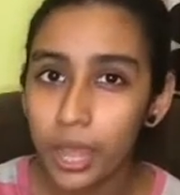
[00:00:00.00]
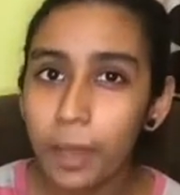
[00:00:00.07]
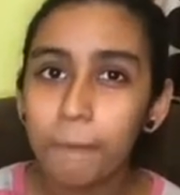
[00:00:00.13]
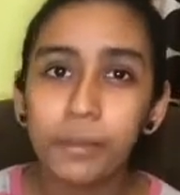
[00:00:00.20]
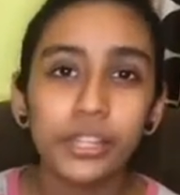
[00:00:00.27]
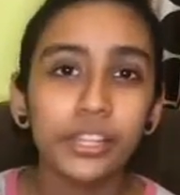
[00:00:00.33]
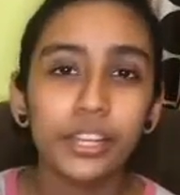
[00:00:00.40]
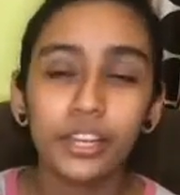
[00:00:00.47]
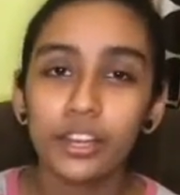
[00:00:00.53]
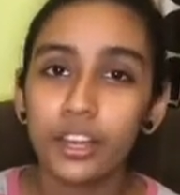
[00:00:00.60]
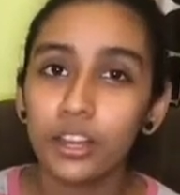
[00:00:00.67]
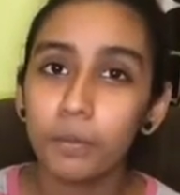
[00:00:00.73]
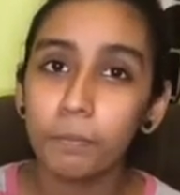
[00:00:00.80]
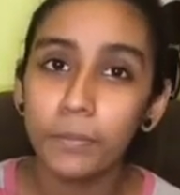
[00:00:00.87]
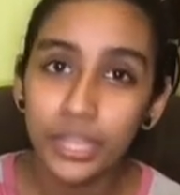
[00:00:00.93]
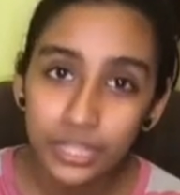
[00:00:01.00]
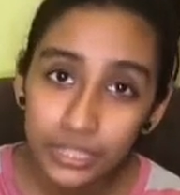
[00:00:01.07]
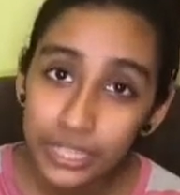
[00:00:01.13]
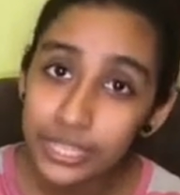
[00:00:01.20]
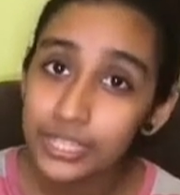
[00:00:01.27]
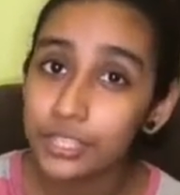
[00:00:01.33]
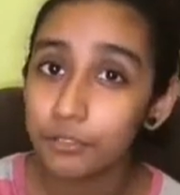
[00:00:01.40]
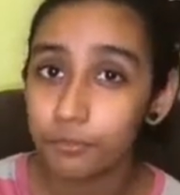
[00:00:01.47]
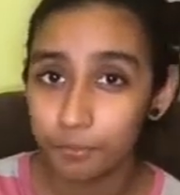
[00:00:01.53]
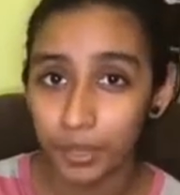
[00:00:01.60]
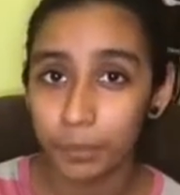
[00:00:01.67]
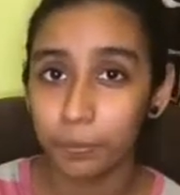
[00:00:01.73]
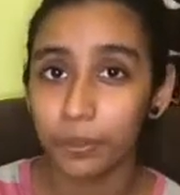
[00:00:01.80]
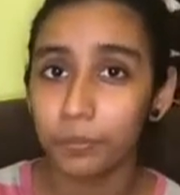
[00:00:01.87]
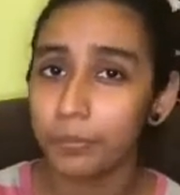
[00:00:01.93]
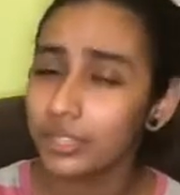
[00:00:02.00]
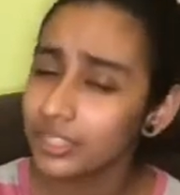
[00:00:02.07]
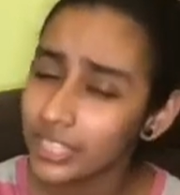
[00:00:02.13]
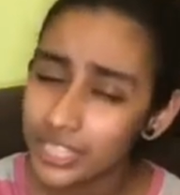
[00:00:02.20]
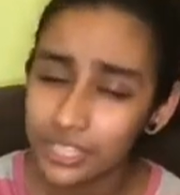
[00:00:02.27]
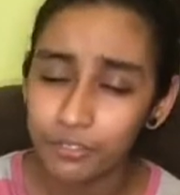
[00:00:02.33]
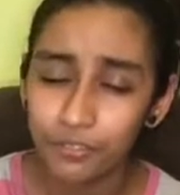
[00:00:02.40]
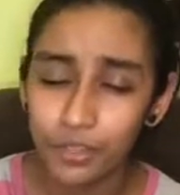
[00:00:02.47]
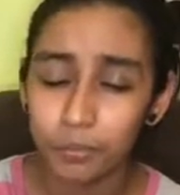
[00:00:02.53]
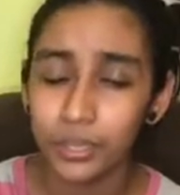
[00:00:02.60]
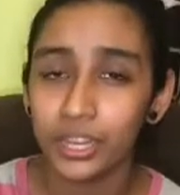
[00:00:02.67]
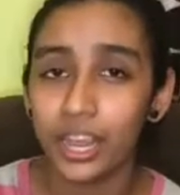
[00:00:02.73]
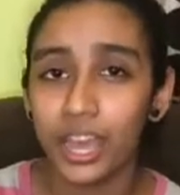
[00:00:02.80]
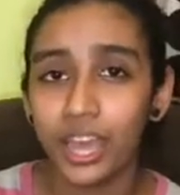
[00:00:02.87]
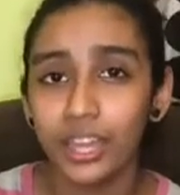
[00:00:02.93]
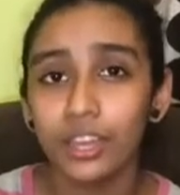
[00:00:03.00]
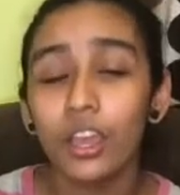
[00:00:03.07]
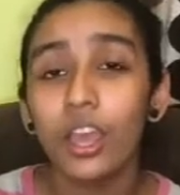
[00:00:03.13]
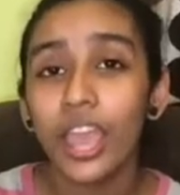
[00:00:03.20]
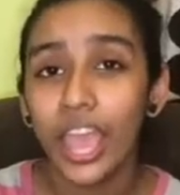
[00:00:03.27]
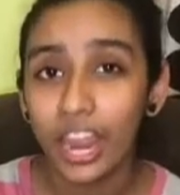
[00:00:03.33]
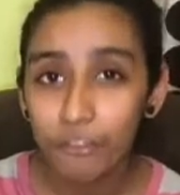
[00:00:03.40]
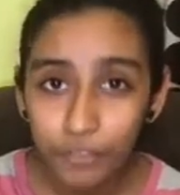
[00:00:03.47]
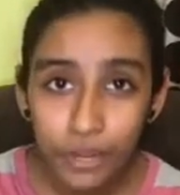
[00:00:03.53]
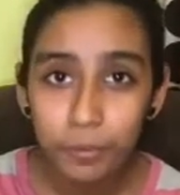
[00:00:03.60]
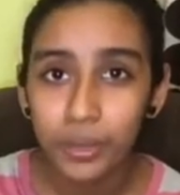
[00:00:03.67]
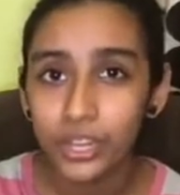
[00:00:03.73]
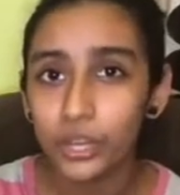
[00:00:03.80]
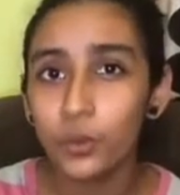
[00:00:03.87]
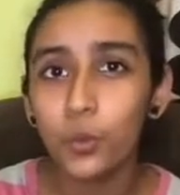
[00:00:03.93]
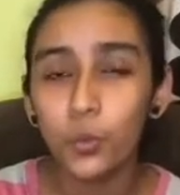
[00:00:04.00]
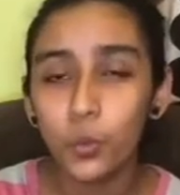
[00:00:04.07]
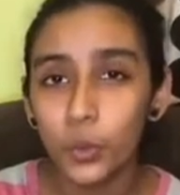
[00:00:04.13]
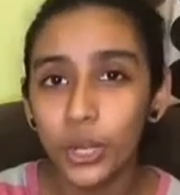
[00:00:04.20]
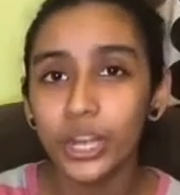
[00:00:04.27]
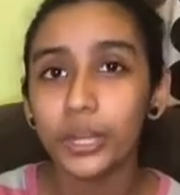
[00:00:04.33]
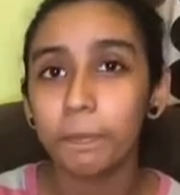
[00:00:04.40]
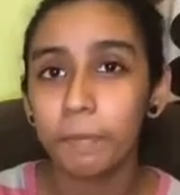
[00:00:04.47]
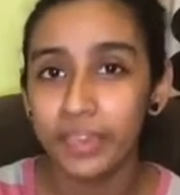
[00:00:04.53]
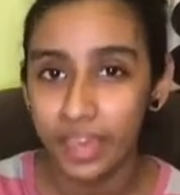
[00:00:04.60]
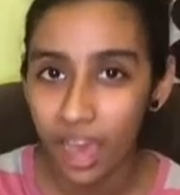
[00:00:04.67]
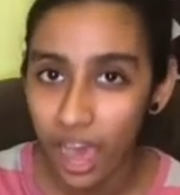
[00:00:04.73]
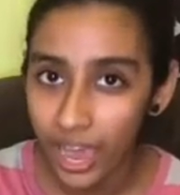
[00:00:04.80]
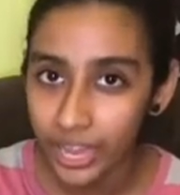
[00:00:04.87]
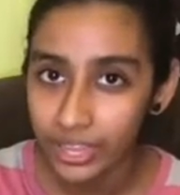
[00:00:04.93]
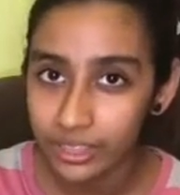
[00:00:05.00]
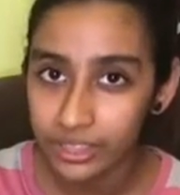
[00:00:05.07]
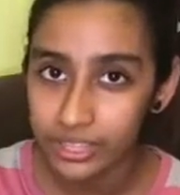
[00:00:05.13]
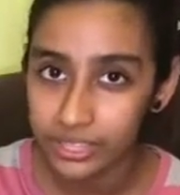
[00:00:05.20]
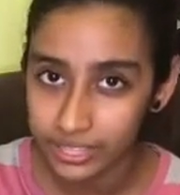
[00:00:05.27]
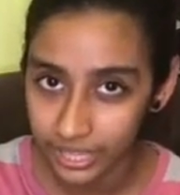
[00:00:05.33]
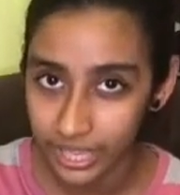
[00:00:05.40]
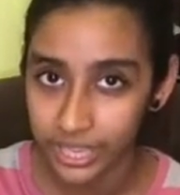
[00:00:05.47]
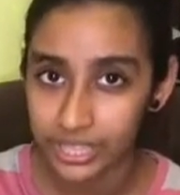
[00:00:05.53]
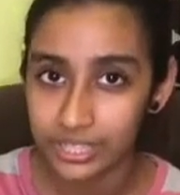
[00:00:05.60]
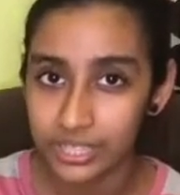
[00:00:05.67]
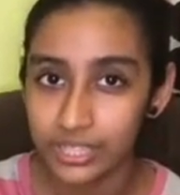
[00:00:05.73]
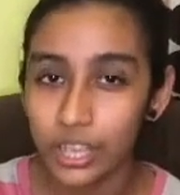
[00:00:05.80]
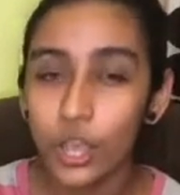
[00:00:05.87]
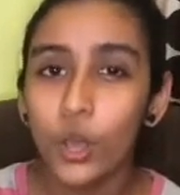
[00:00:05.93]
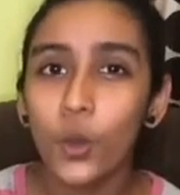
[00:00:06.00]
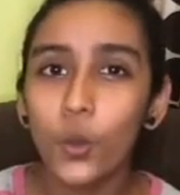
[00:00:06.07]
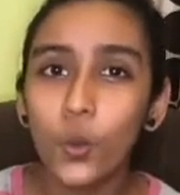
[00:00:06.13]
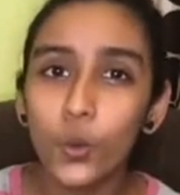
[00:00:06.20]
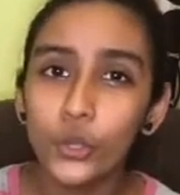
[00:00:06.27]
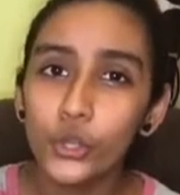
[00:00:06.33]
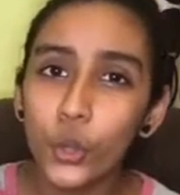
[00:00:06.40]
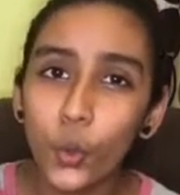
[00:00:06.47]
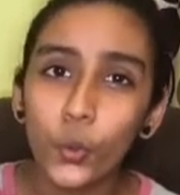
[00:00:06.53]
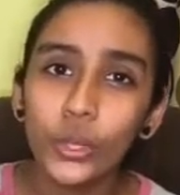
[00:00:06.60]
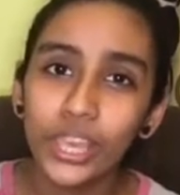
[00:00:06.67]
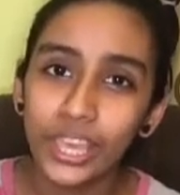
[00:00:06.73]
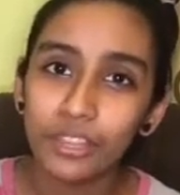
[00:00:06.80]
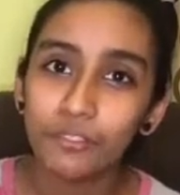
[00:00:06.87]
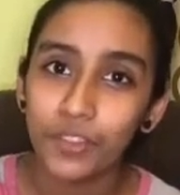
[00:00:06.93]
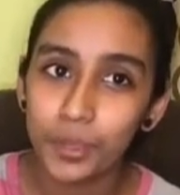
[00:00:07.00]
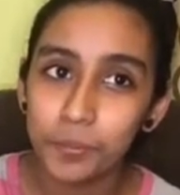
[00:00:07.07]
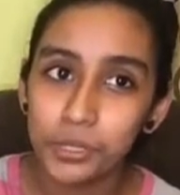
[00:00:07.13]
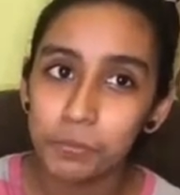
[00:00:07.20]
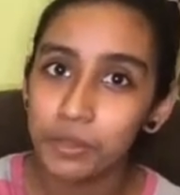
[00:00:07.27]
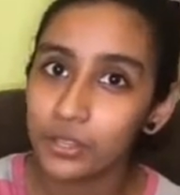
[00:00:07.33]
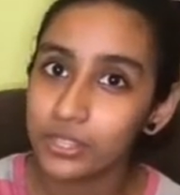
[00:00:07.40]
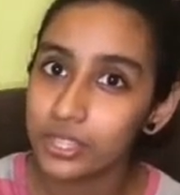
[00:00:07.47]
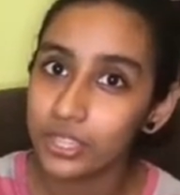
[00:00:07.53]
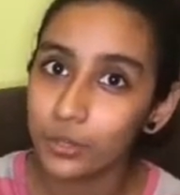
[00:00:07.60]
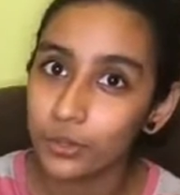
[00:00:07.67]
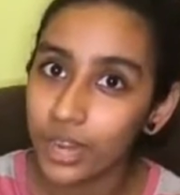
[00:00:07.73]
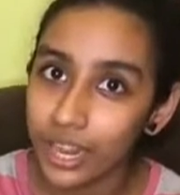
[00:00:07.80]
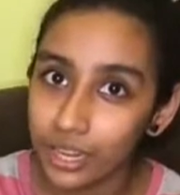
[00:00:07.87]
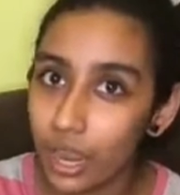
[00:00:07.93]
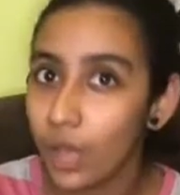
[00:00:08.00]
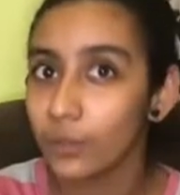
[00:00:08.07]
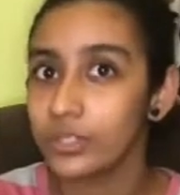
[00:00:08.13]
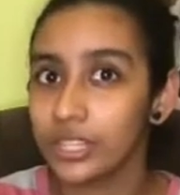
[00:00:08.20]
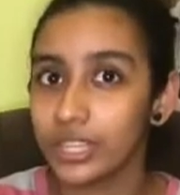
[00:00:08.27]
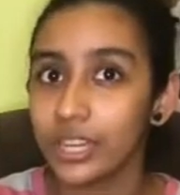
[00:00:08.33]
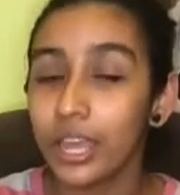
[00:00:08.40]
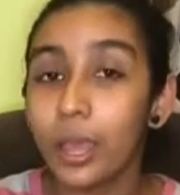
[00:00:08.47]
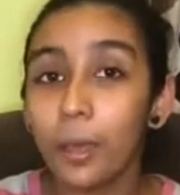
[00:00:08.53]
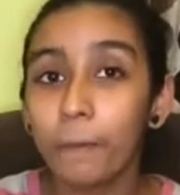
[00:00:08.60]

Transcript: But there are millions of people, millions of women and everybody who work behind the scenes who don't get famous because they don't announce it.